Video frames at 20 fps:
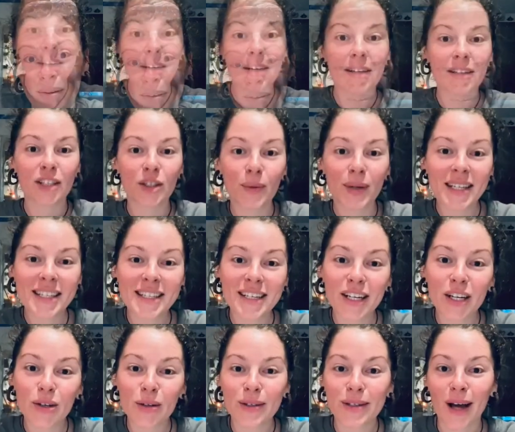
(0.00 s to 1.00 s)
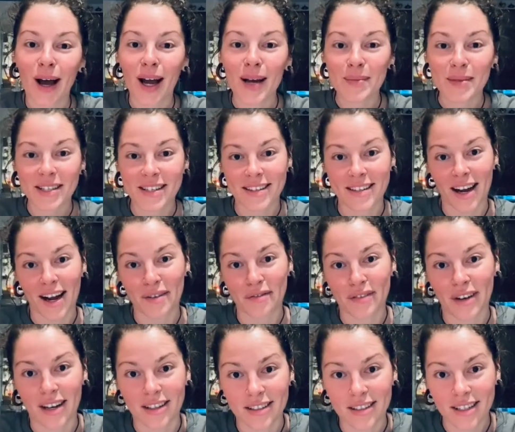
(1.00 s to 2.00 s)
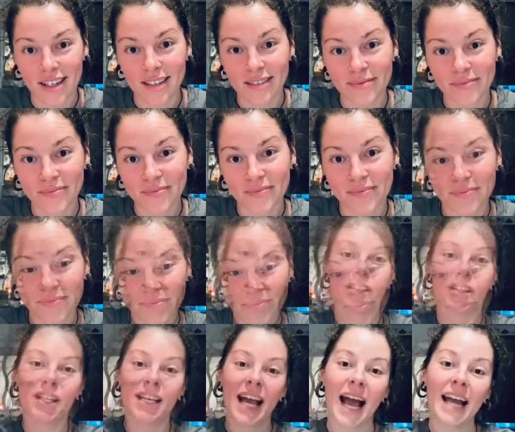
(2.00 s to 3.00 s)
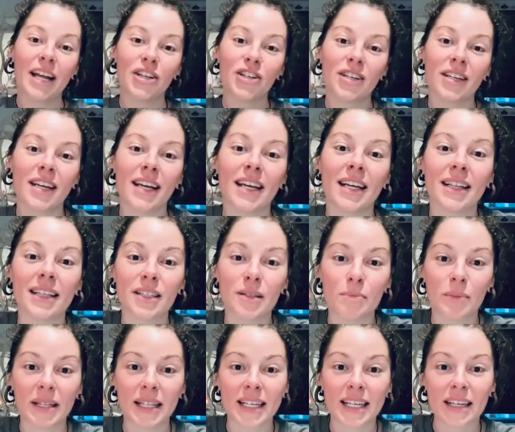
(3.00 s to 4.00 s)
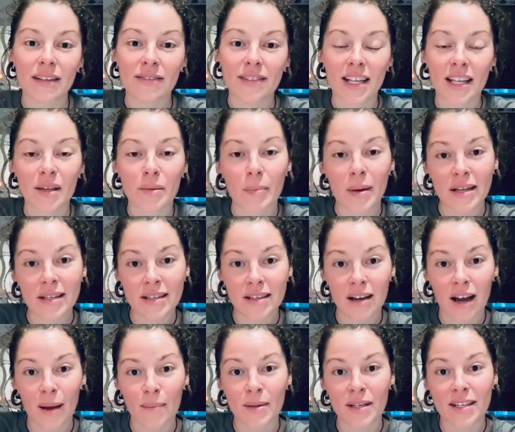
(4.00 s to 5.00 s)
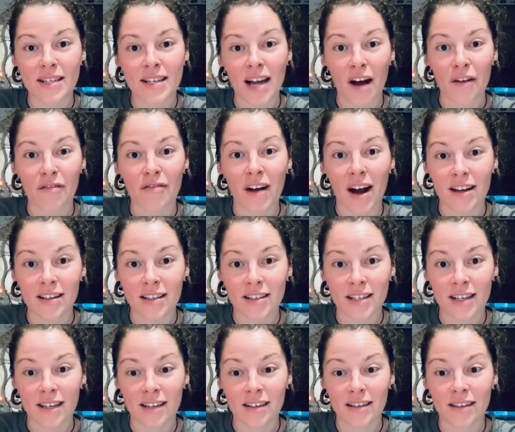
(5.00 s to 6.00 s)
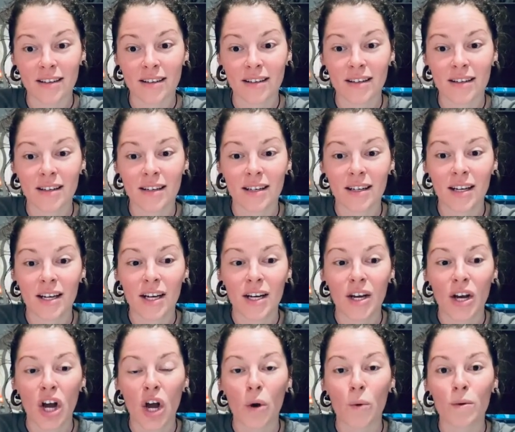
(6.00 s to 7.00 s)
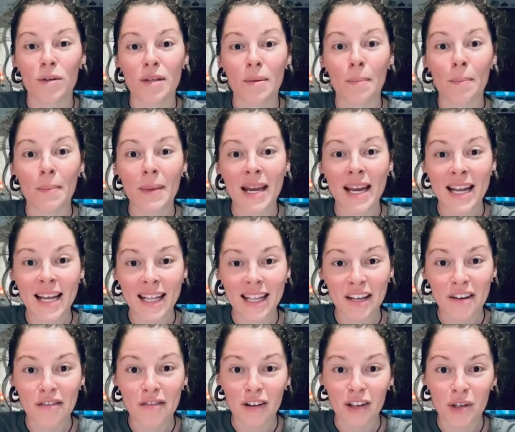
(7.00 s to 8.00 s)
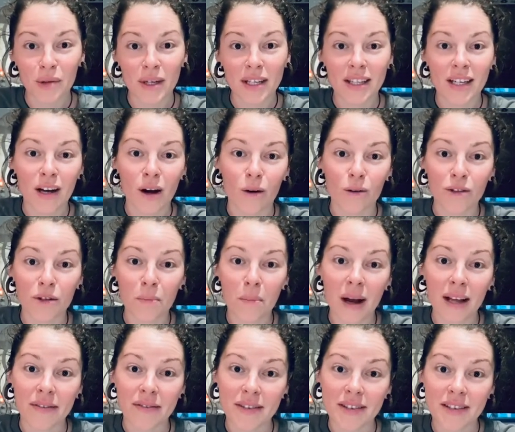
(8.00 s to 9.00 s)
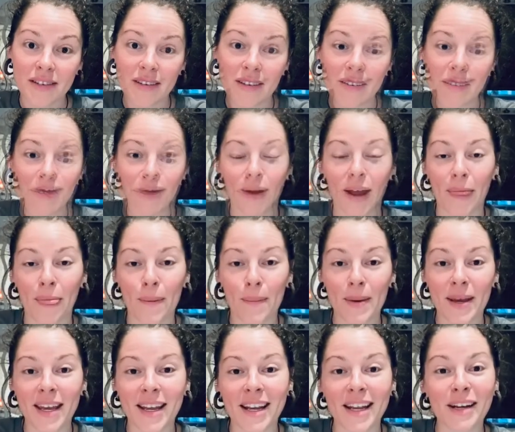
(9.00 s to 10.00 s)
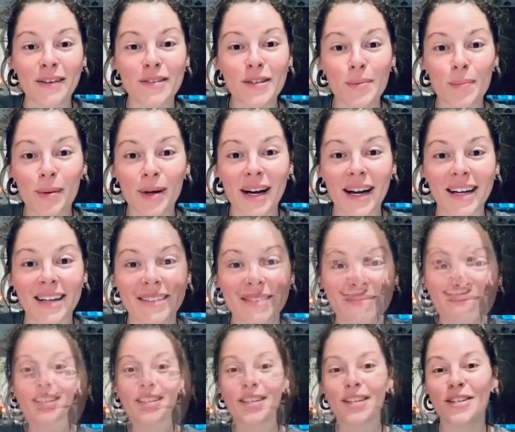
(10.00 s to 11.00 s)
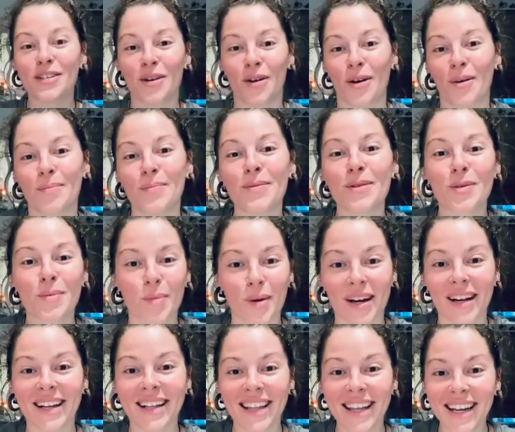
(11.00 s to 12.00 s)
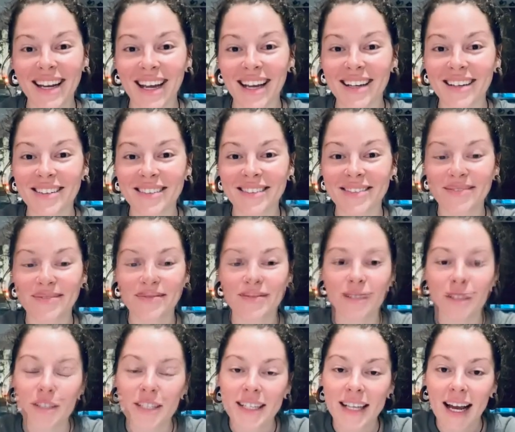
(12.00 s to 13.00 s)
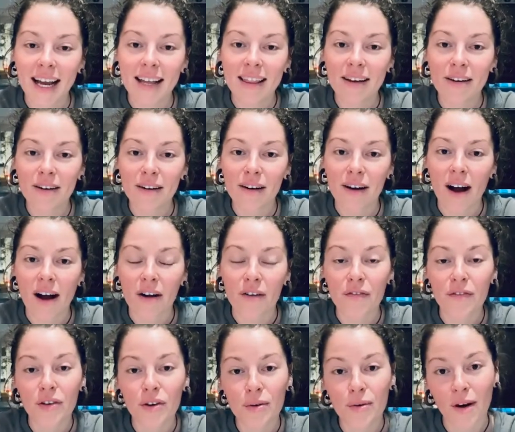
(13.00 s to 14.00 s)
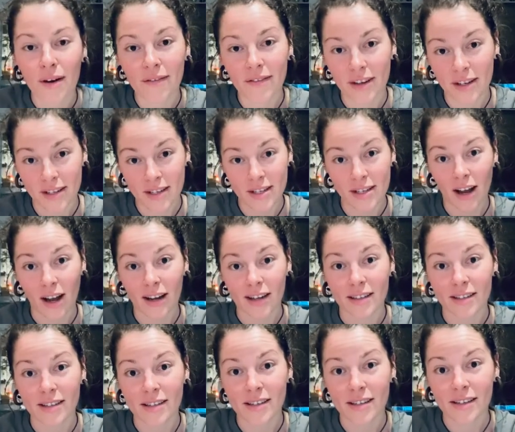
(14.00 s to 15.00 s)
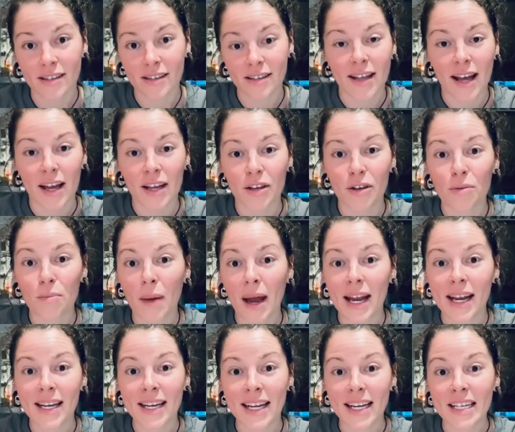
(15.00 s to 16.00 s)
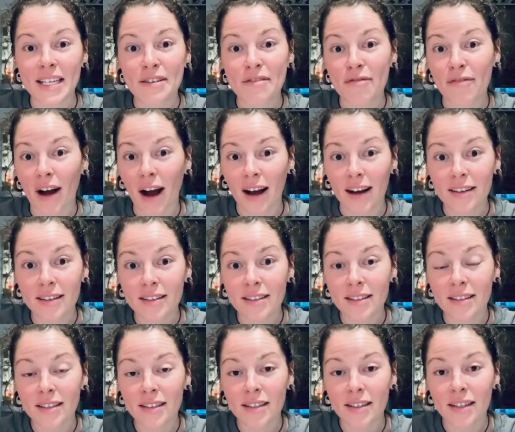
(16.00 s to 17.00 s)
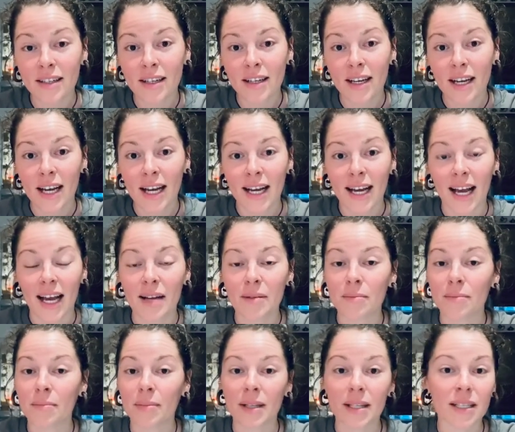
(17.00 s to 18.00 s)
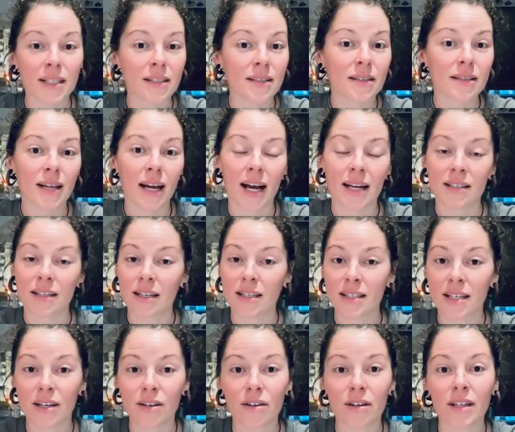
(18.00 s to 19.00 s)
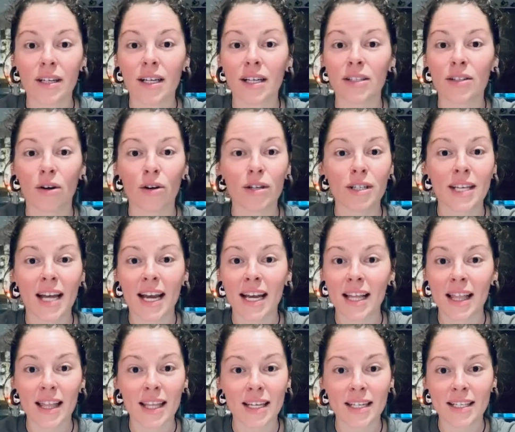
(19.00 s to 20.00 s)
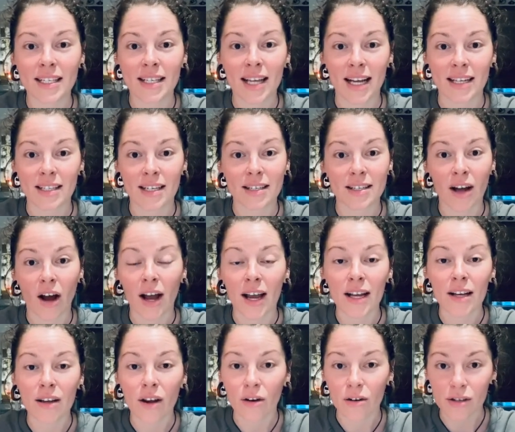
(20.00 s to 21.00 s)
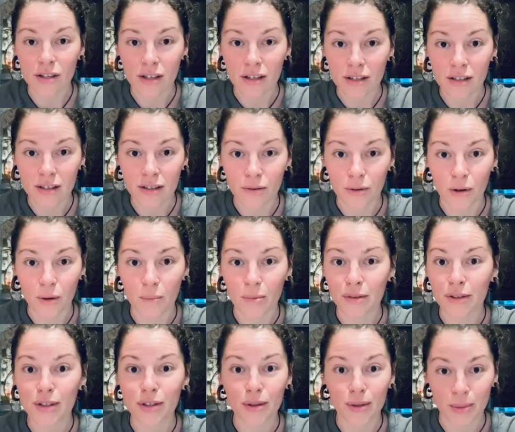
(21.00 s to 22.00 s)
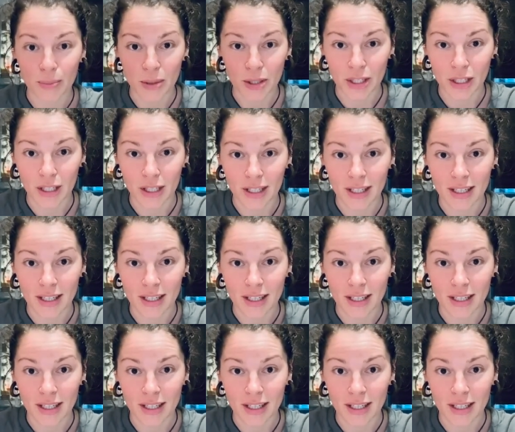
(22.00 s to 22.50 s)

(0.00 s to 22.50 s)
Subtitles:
So when is it a good time to start fasting? So the ancient healers believed that the best time to start fasting was immediately following the colder months, so at the beginning of spring, hence the term spring cleaning. So today there are a few obvious signs that you may need to fast. And please, as I said earlier, don't take this as a diagnosis or a prescription.